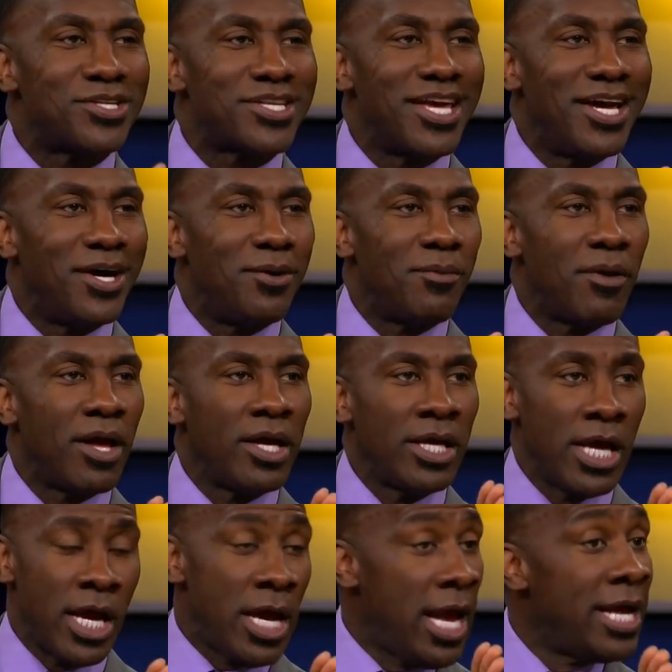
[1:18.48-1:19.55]
Don't get involved with
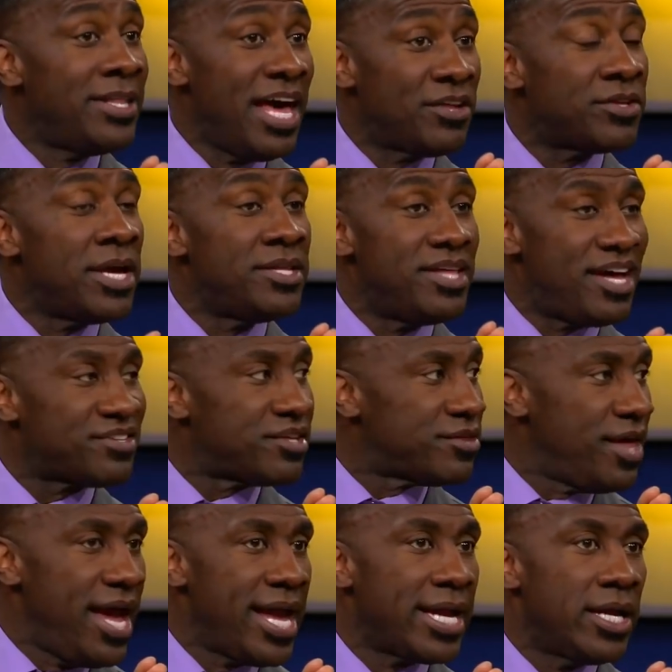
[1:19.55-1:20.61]
you. And that's, and that's the
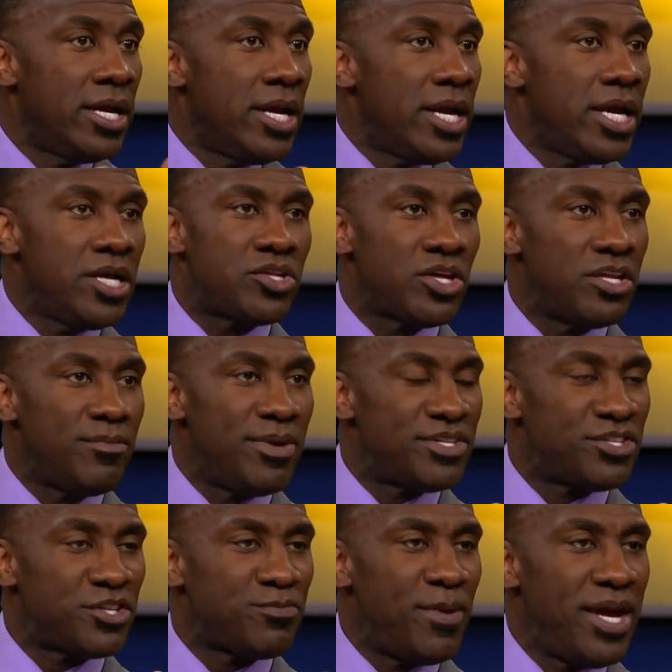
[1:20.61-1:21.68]
thing. He shouldn't have been
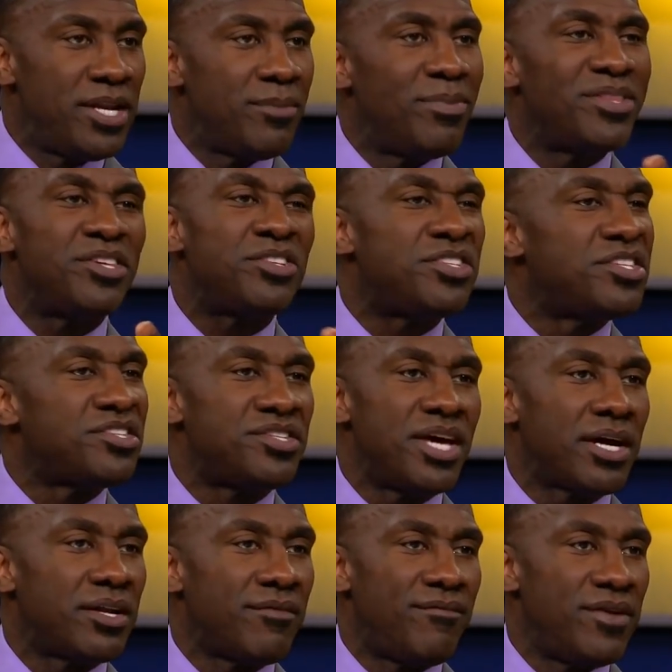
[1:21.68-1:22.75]
suspended, but this is a
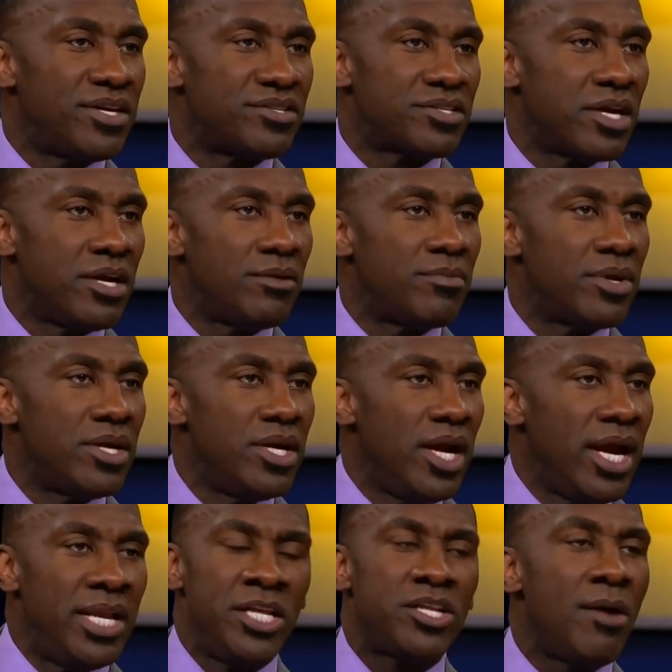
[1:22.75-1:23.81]
second offense, Skip.
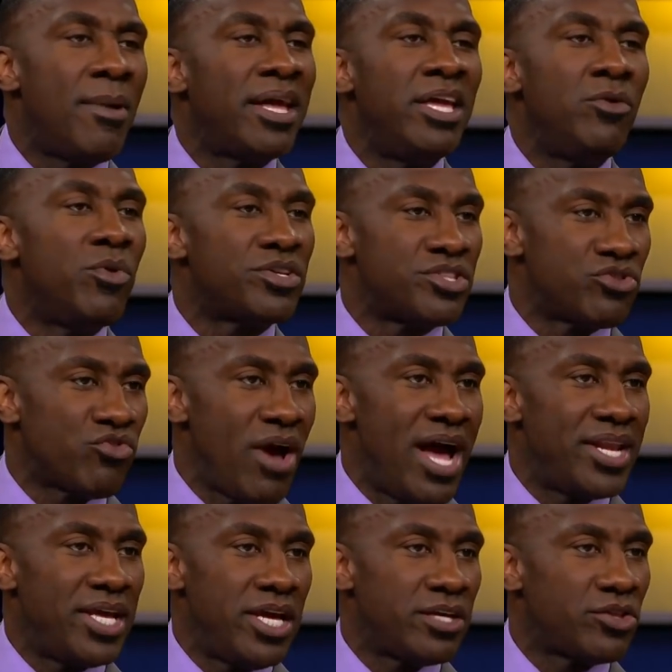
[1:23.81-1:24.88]
Mm-hmm. And you're talking mm-hmm. about he wasn't
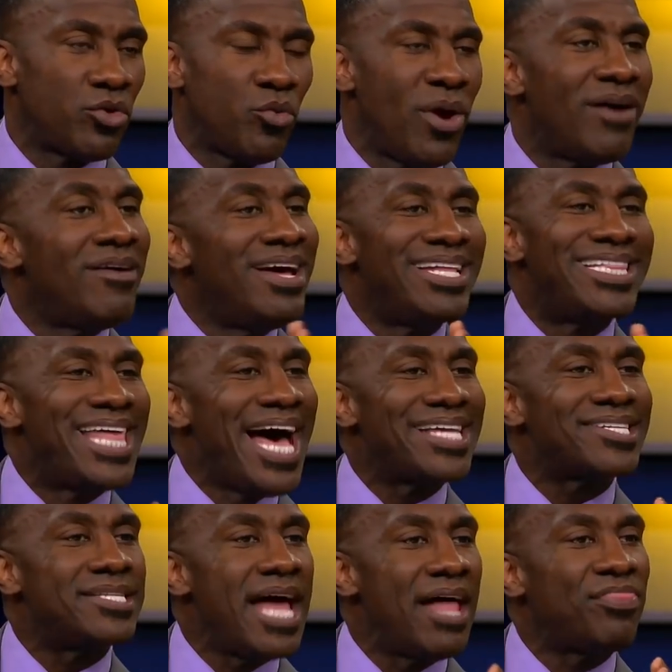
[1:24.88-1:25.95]
trying to hit the ref.
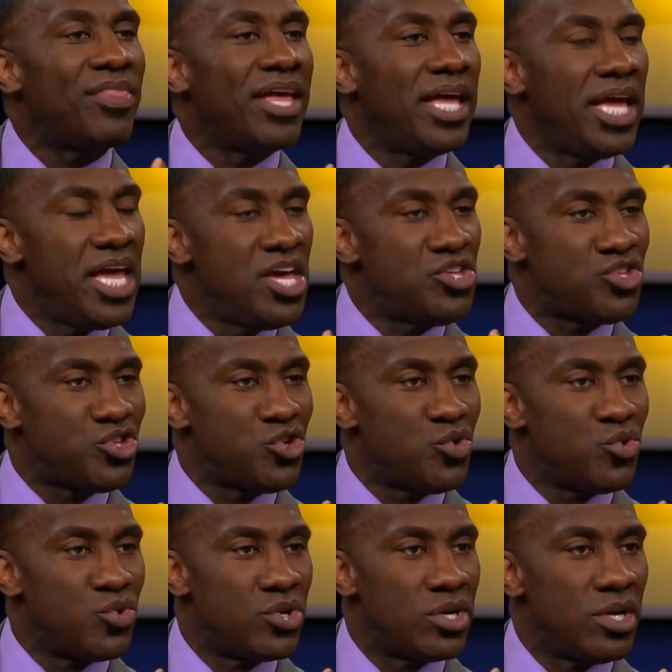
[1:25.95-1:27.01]
That's not the
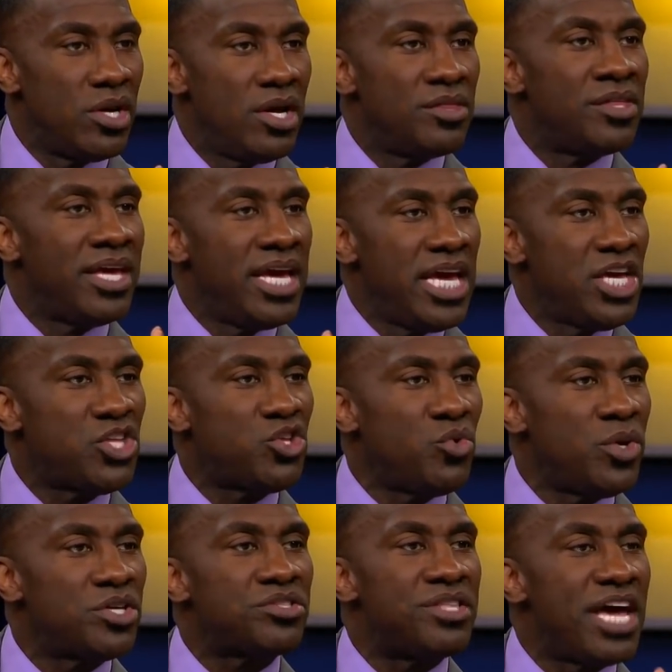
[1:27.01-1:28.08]
issue. The
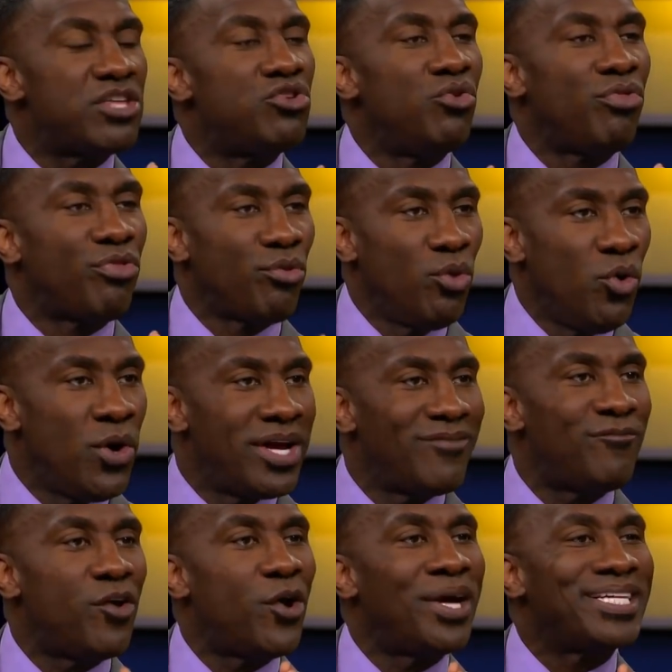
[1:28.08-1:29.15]
issue is that you threw it
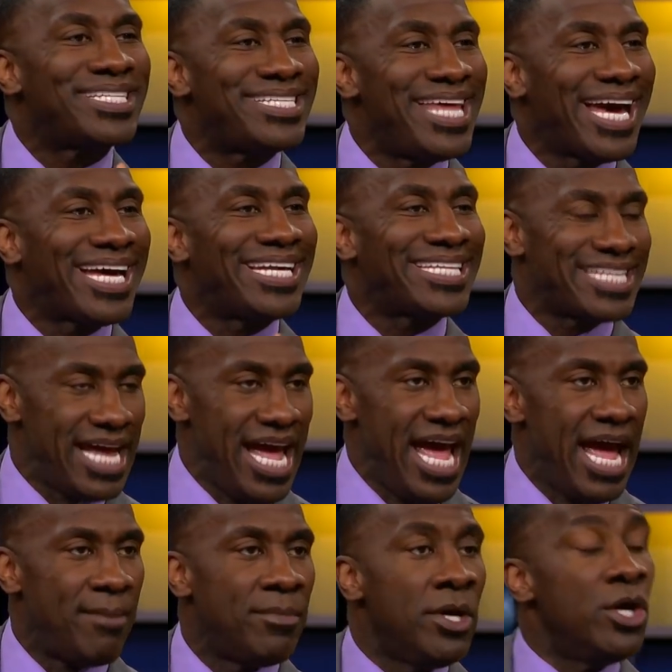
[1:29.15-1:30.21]
for a second
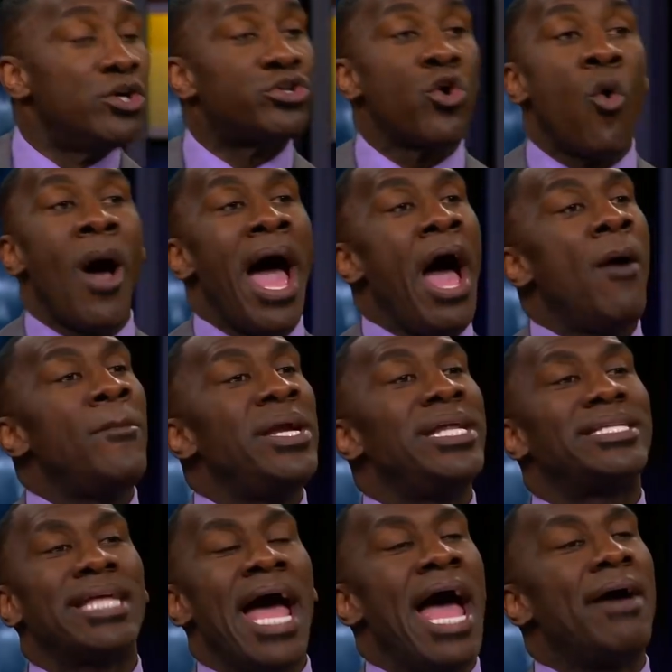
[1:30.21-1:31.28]
time. So how
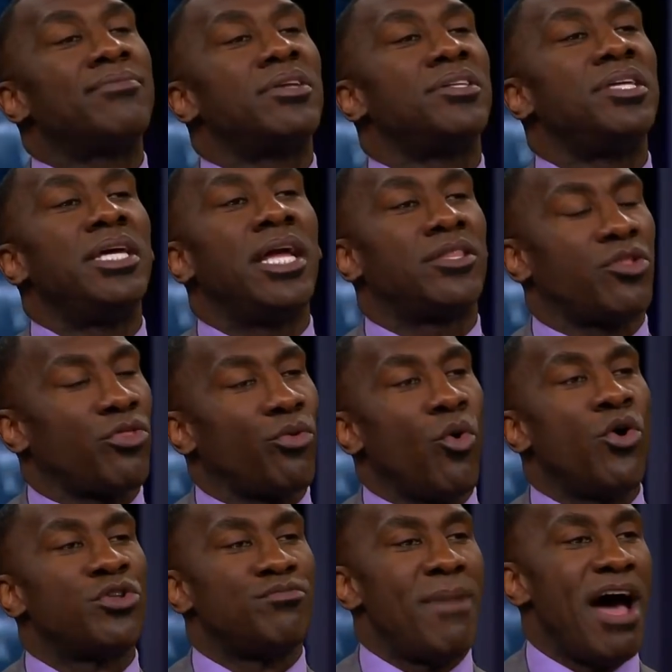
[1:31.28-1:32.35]
many times does he get to
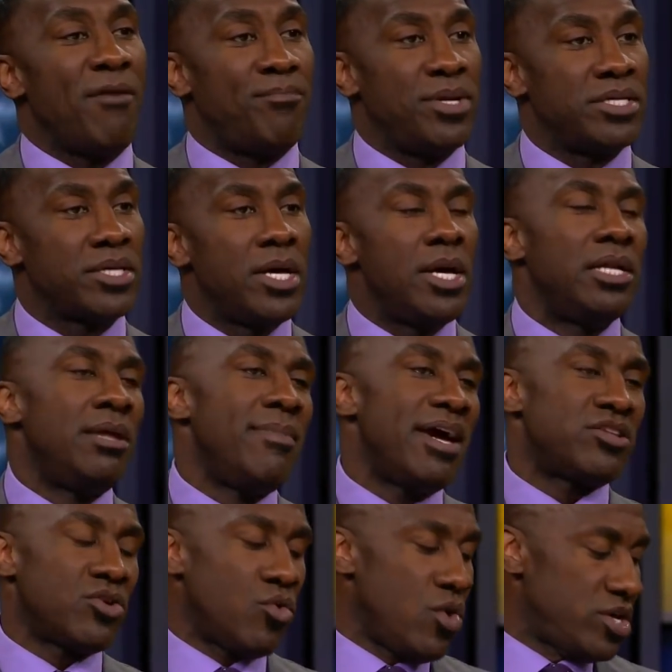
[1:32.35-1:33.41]
throw his mouthpiece? Let me
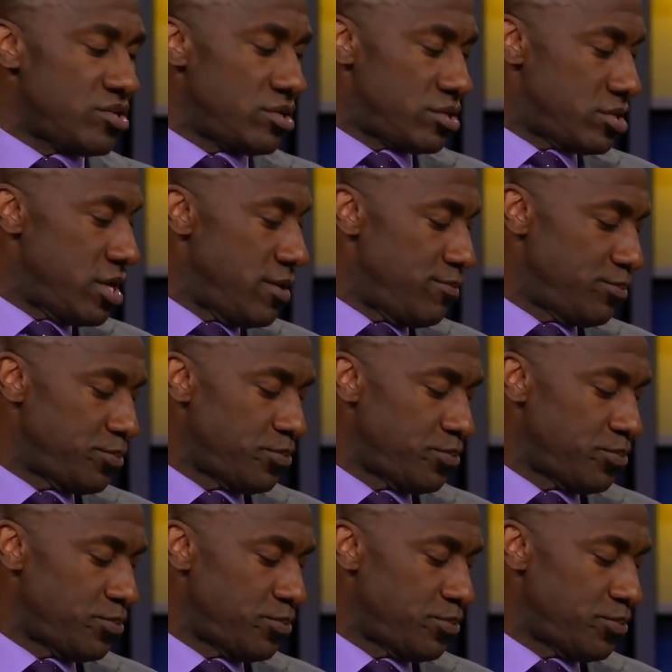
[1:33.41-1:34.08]
ask you a question, Skip.